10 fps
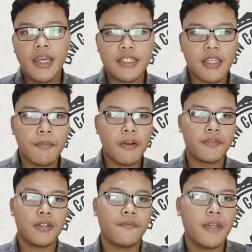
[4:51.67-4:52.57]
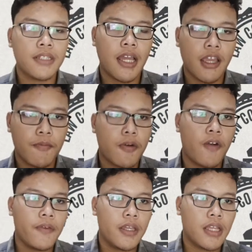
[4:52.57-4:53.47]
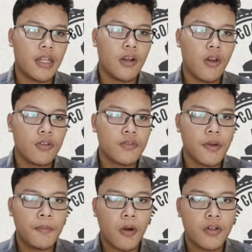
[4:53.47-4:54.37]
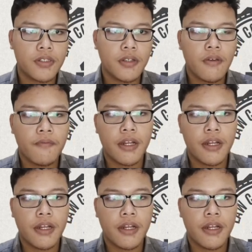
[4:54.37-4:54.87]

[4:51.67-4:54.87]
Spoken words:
Example of service like a profit and loss reports,